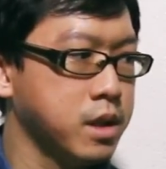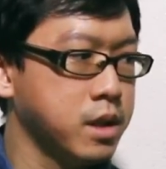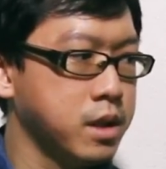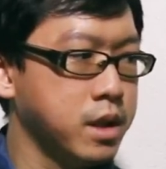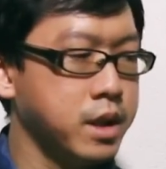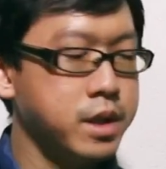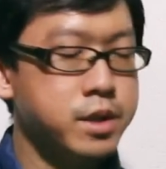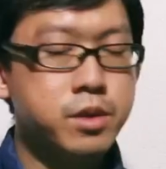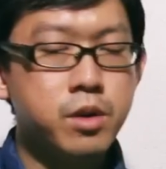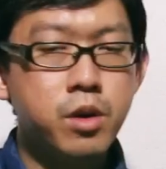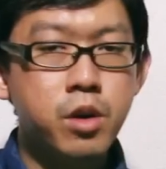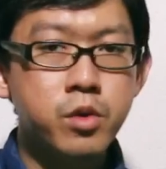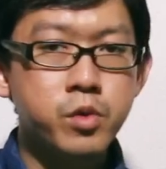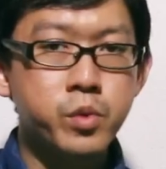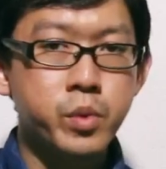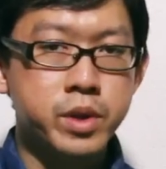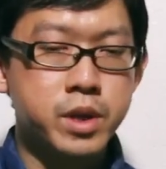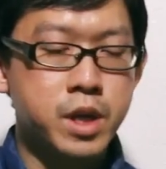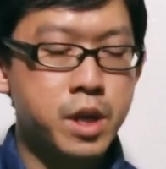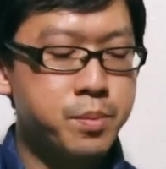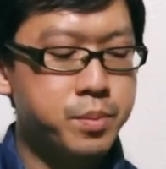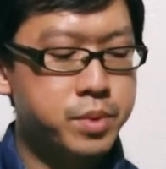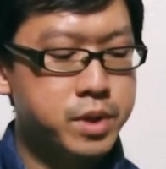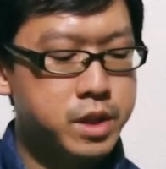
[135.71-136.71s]
Later on,
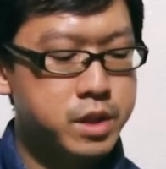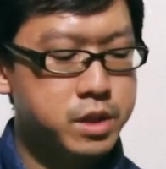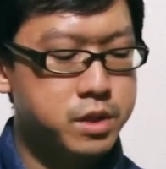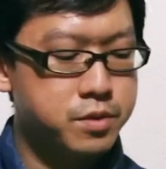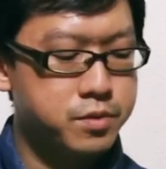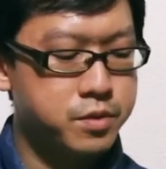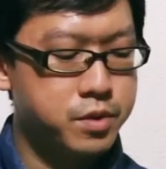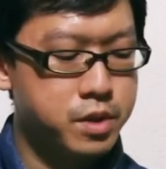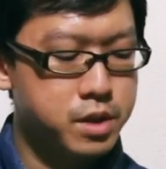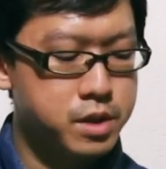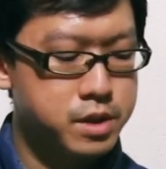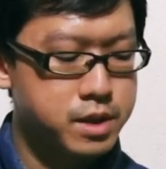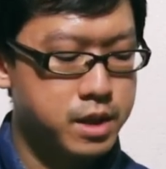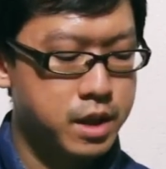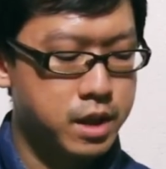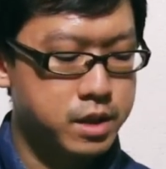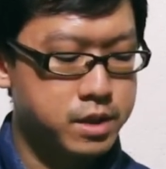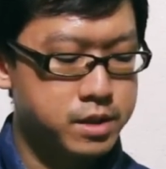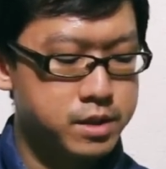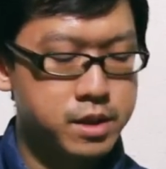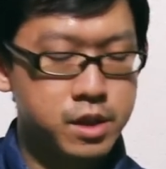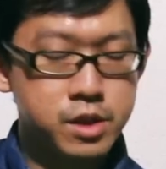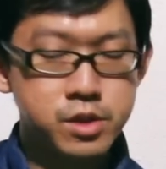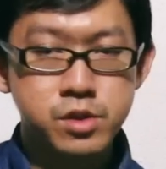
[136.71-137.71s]
when I play the verse, I
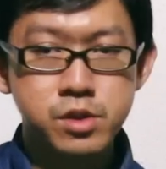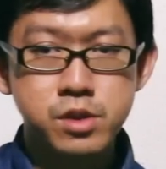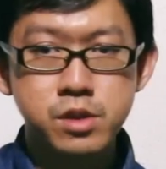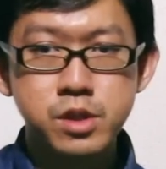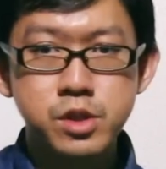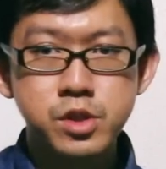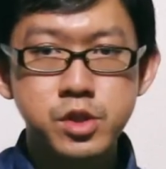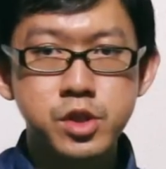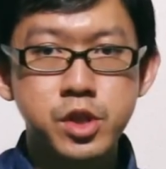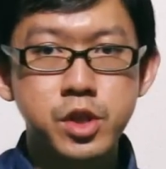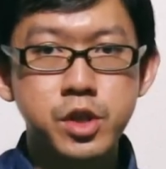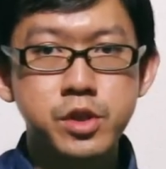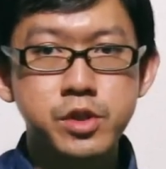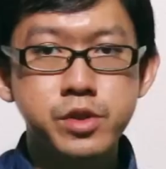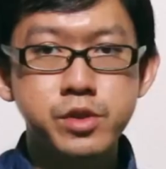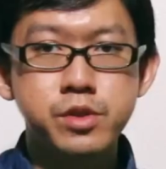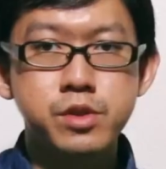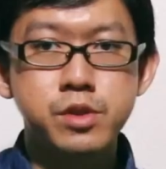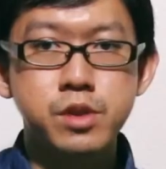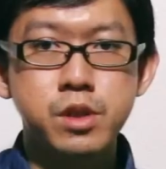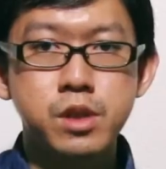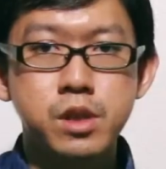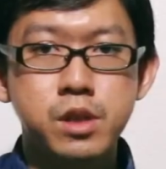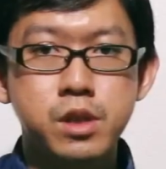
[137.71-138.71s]
essentially
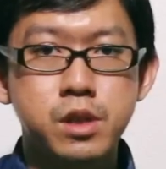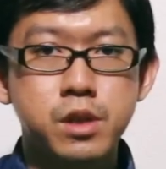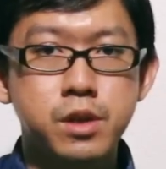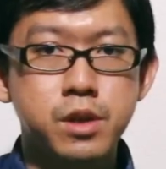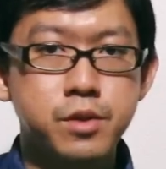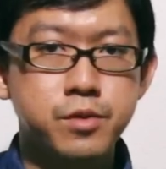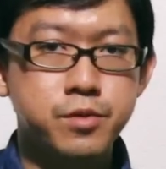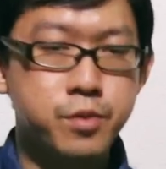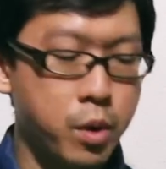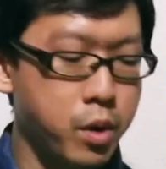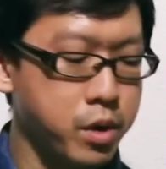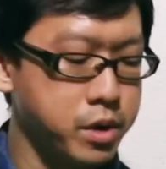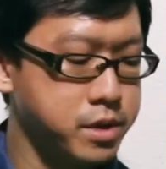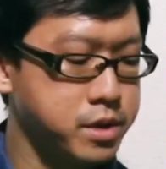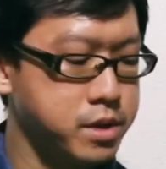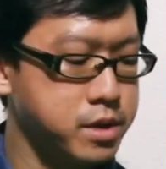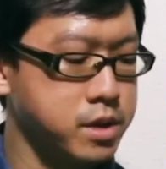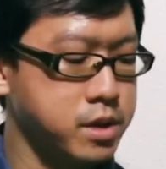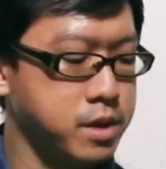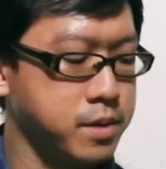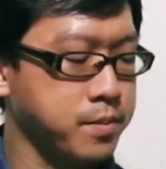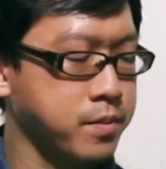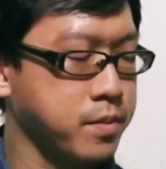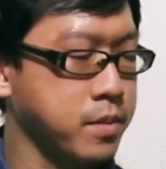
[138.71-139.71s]
change the
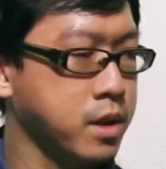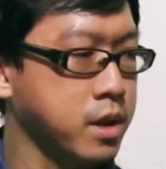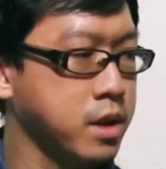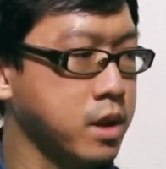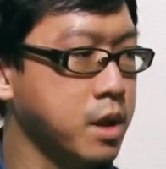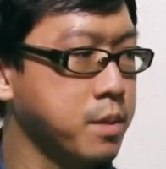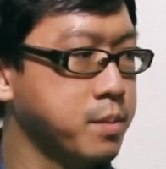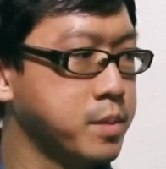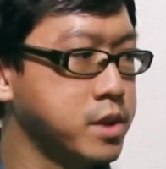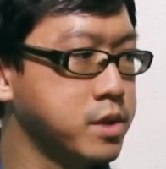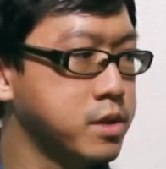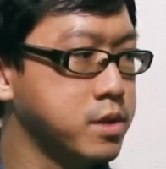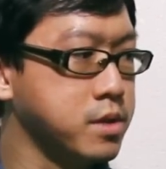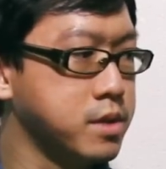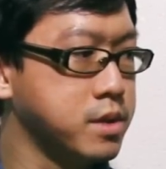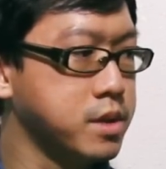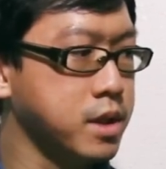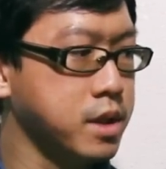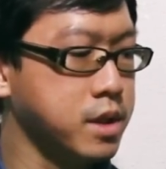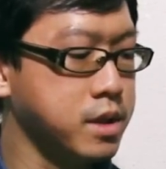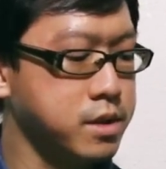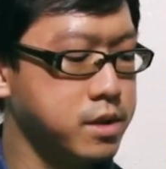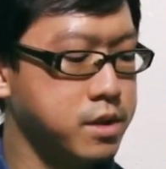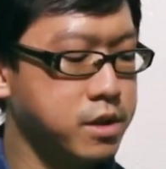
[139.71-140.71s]
voicing. That means to
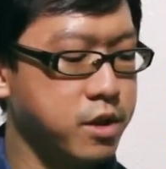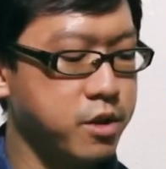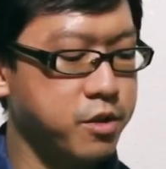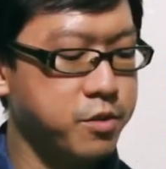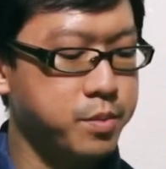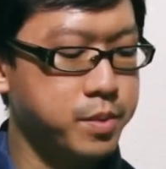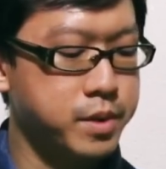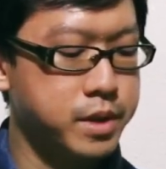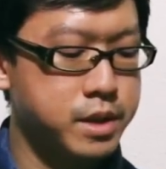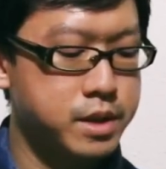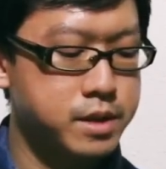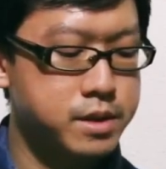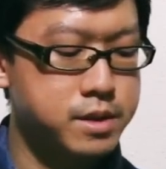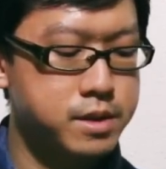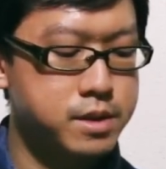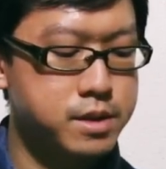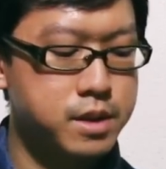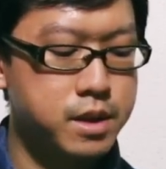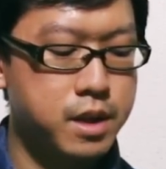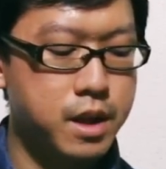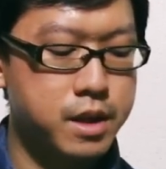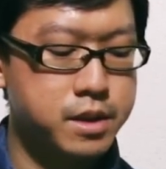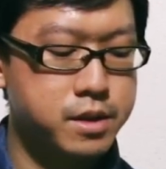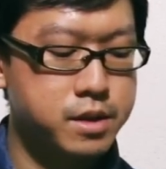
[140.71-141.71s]
say, instead of playing
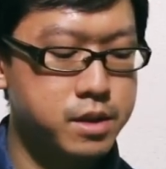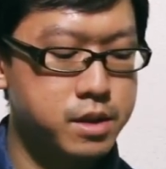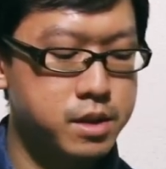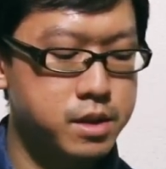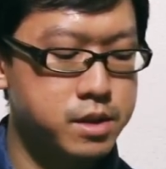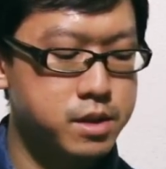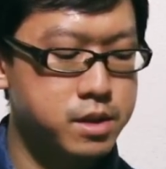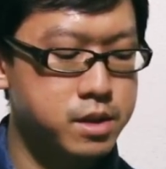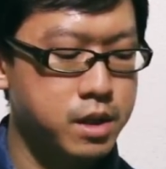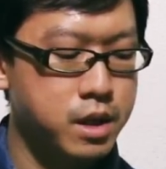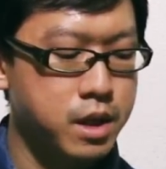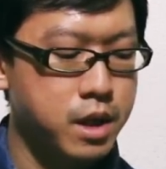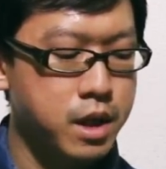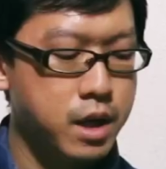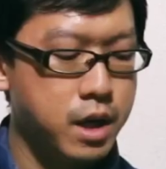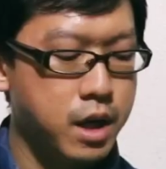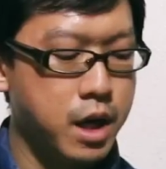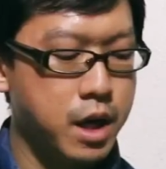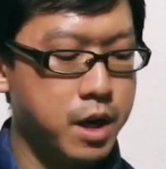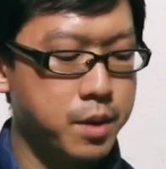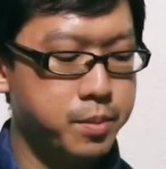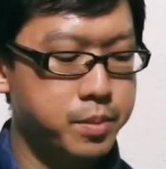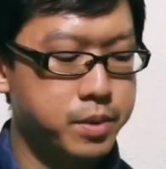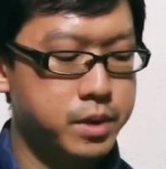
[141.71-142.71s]
C like this,
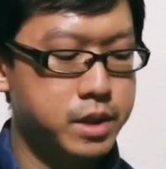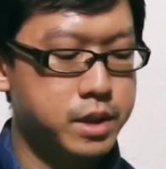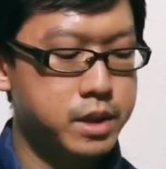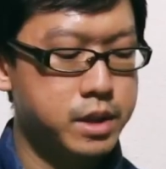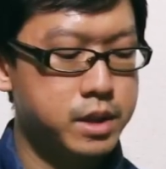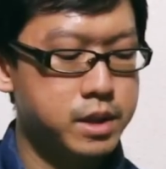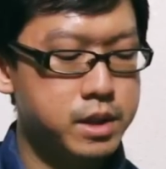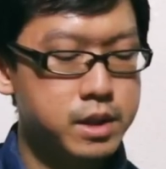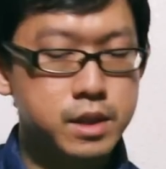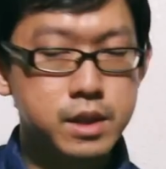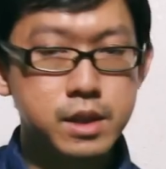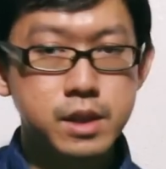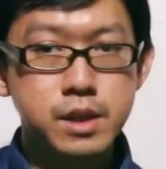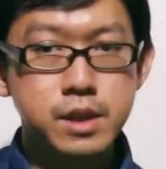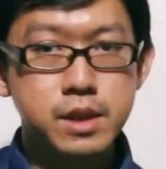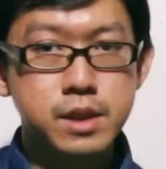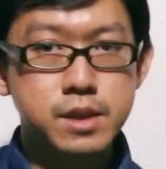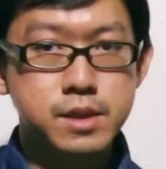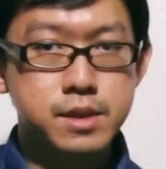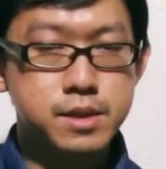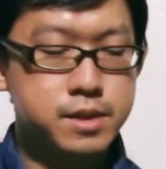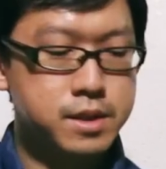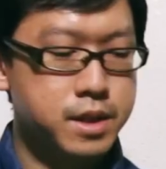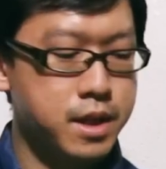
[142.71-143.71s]
I play
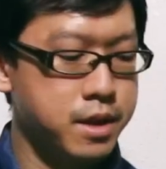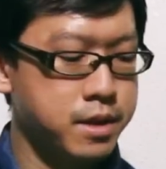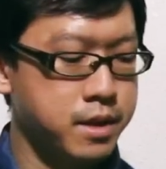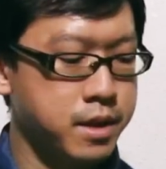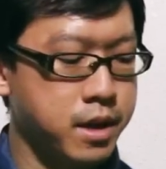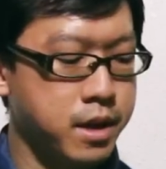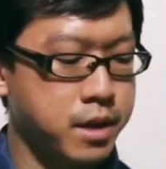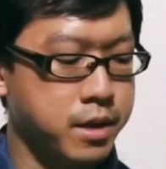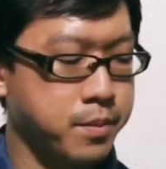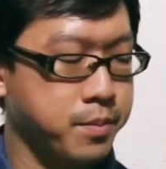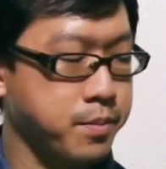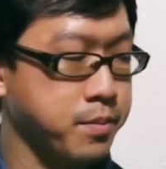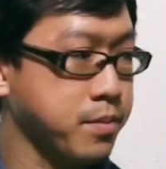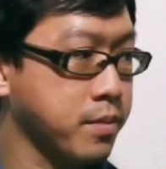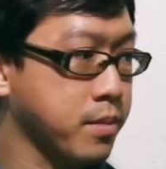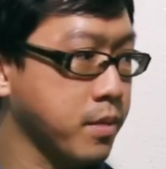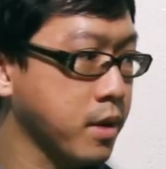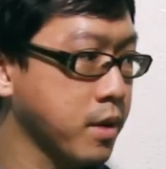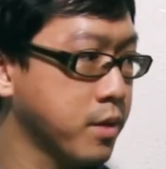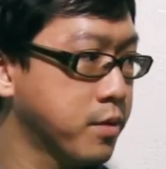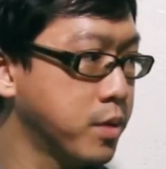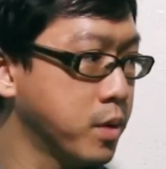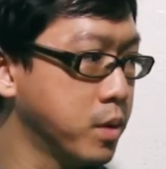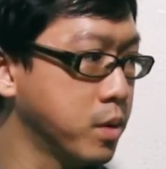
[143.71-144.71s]
C at 9,
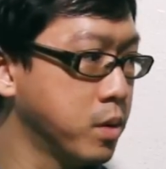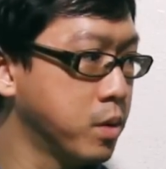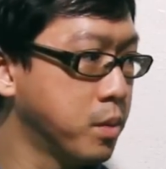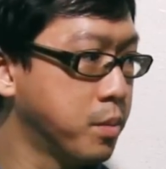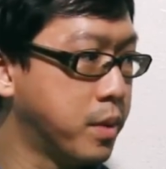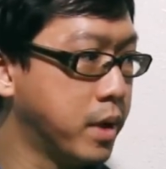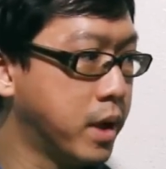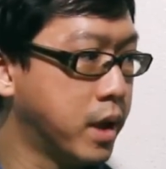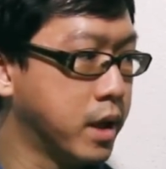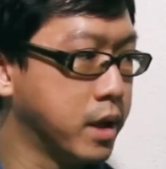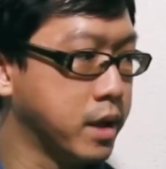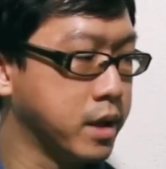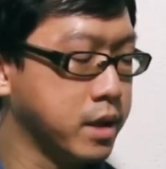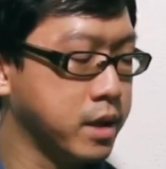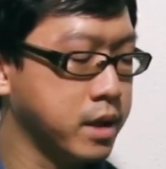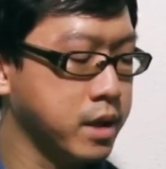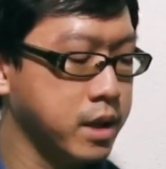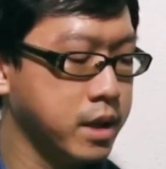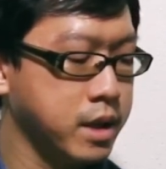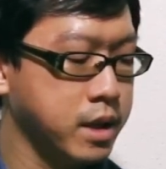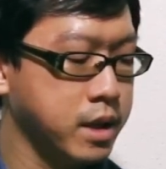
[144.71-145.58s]
followed by